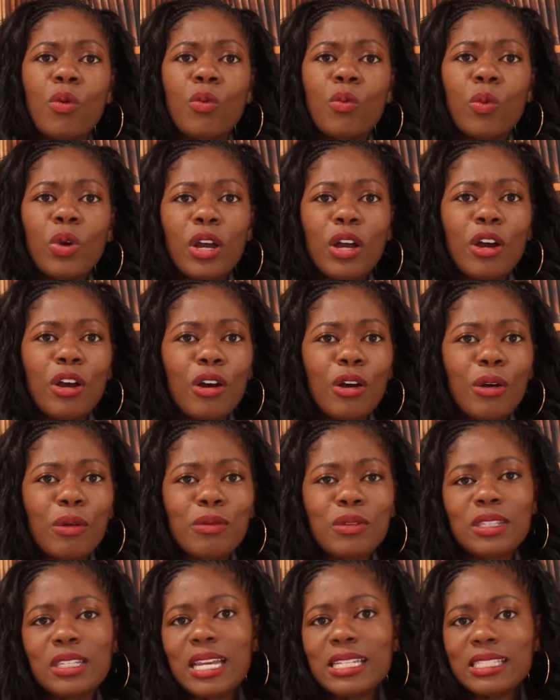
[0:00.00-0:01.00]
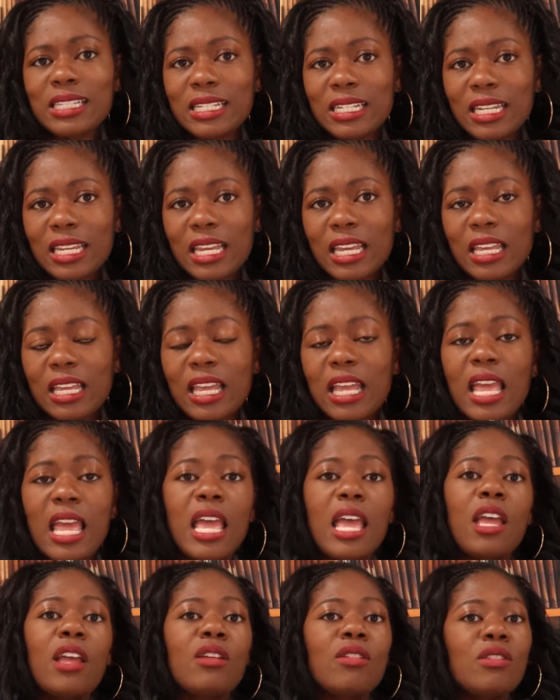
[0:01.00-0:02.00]
Well, yes, I did.
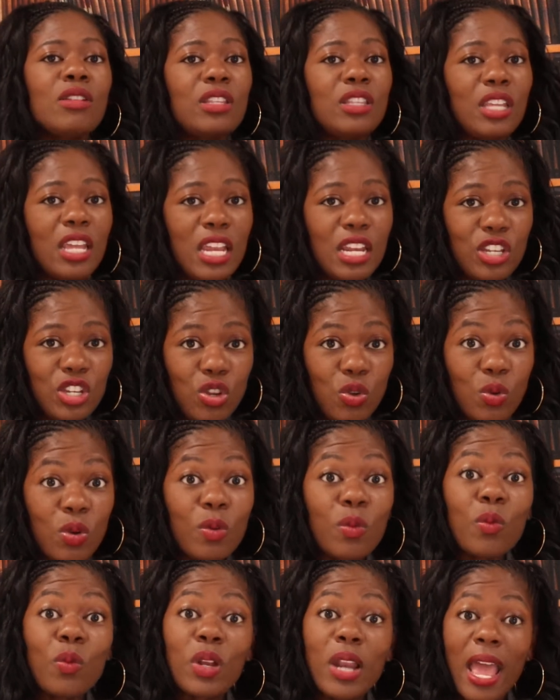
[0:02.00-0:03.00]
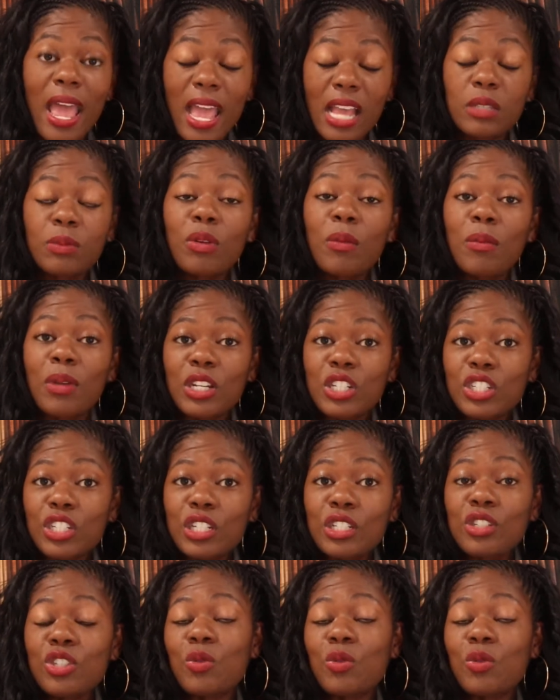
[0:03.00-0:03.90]
Then you would ask permission.